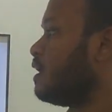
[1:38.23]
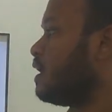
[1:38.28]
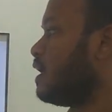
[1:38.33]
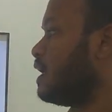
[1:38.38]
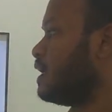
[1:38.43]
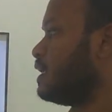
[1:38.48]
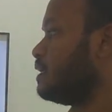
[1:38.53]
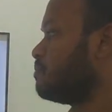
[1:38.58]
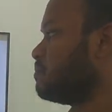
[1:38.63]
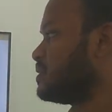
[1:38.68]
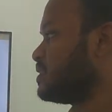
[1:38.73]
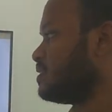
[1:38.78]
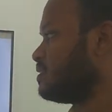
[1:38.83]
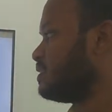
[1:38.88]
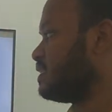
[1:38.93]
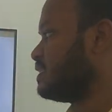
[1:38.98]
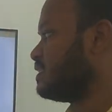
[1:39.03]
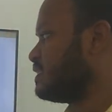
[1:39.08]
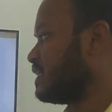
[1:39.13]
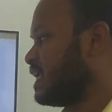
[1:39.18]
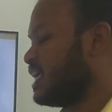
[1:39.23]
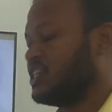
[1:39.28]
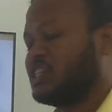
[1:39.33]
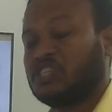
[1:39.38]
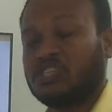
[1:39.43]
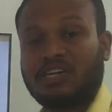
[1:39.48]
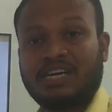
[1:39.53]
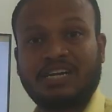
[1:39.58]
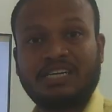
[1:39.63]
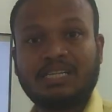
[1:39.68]
And the pesticide
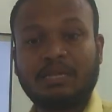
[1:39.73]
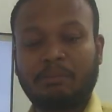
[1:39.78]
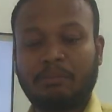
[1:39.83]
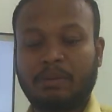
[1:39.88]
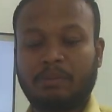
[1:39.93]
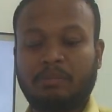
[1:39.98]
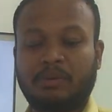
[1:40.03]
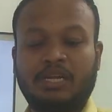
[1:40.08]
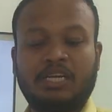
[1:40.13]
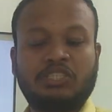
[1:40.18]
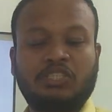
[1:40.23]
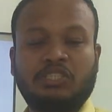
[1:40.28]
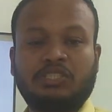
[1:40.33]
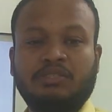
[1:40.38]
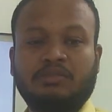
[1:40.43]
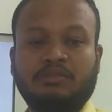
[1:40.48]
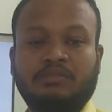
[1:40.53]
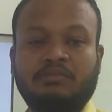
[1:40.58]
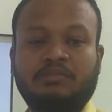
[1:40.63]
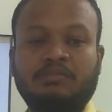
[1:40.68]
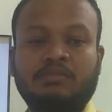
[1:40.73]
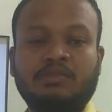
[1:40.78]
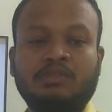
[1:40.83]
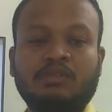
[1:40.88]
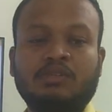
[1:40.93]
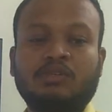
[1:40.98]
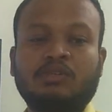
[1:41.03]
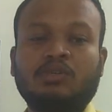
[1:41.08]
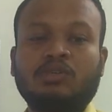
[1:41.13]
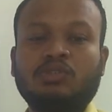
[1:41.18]
selection and the preparation.
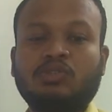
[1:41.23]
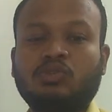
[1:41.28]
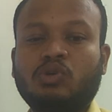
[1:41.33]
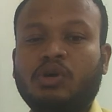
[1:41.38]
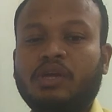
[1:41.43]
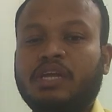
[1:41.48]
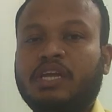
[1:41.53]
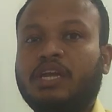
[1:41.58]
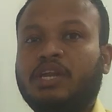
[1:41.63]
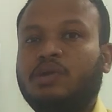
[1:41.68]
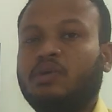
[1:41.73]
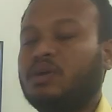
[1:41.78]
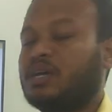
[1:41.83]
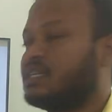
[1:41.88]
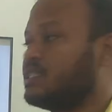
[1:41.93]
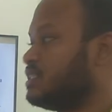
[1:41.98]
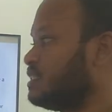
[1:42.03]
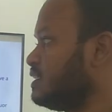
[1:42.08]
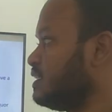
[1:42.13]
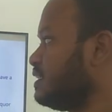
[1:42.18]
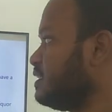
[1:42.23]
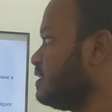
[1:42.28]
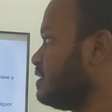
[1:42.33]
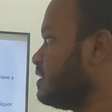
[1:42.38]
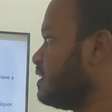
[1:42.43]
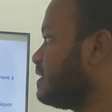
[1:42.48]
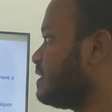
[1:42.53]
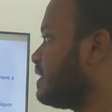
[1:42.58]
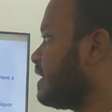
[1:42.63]
So here you can see the